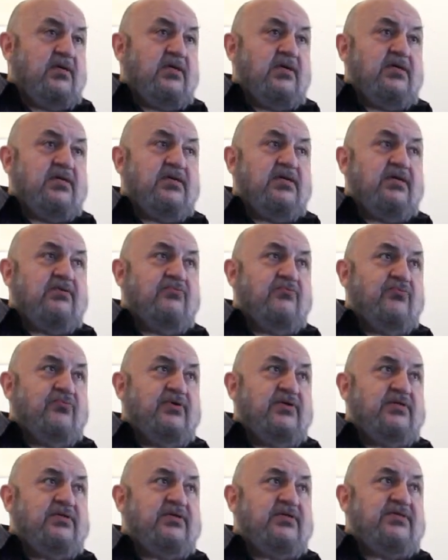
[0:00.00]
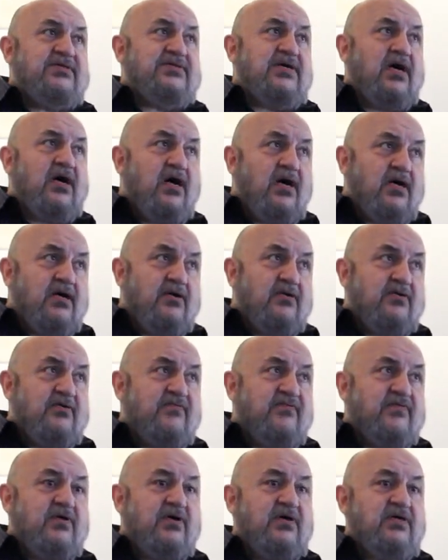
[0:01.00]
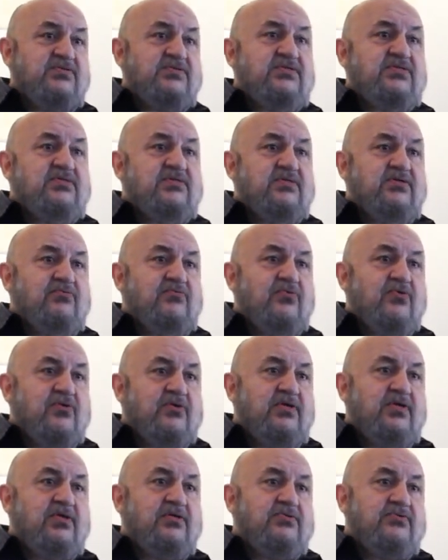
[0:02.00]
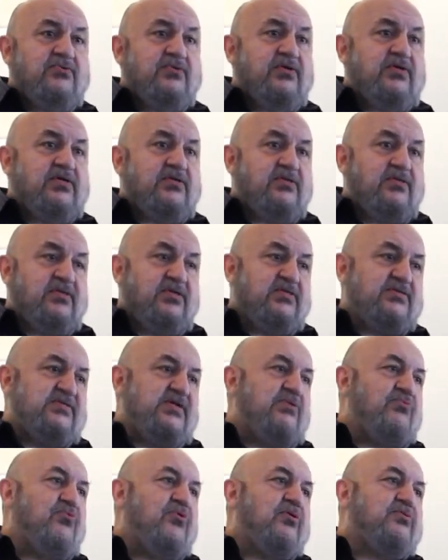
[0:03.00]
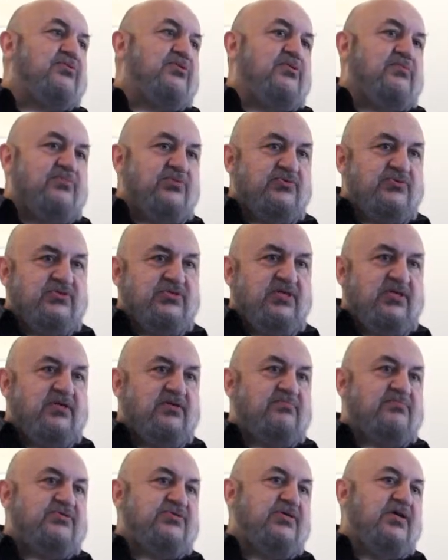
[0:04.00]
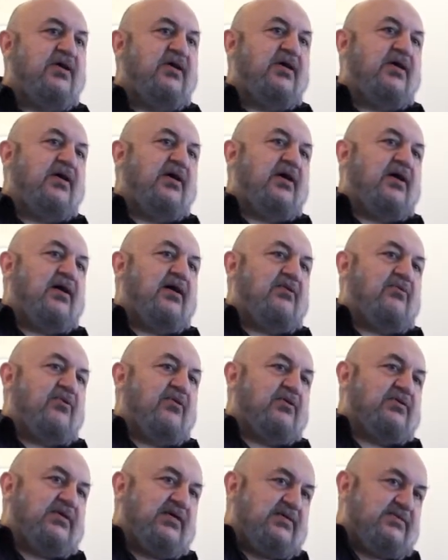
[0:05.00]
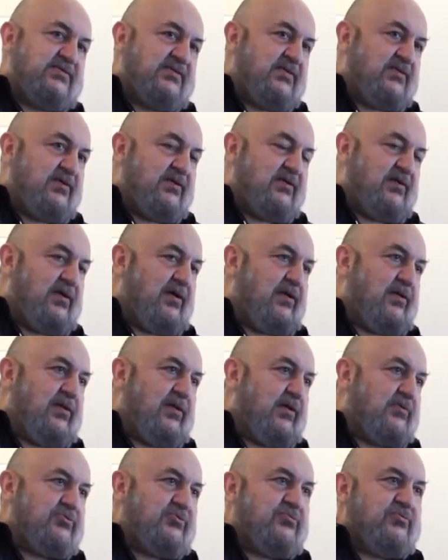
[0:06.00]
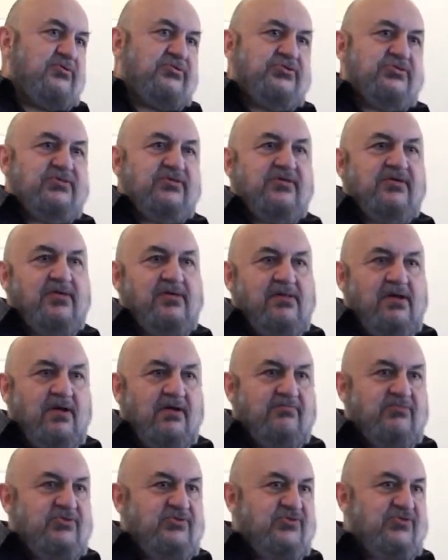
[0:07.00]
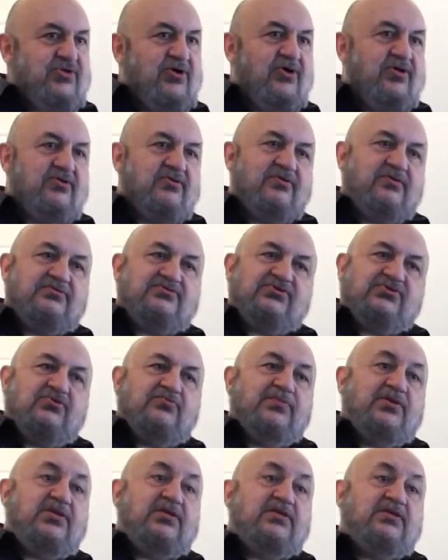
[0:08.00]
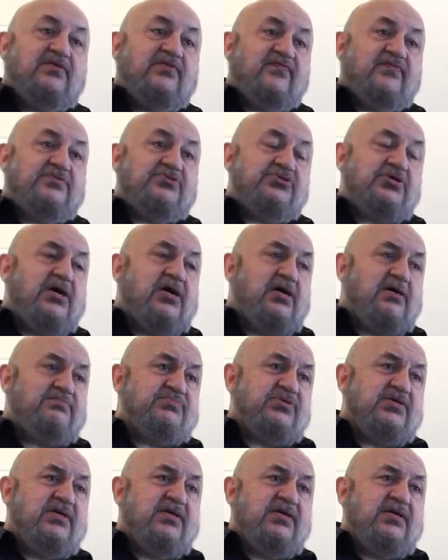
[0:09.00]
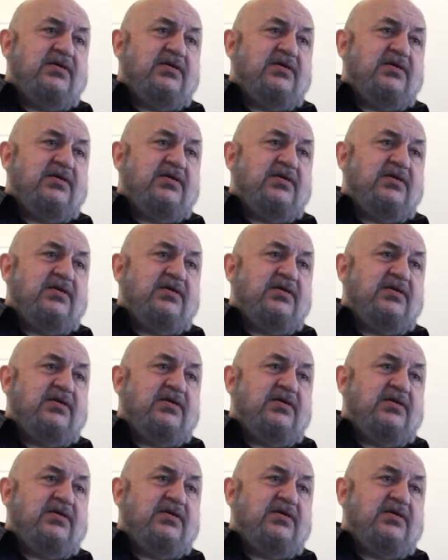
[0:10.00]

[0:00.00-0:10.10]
And I got really tired of constantly working, doing other things. I worked in the museums. I worked as a, an electrician, an alarm installer, so many different jobs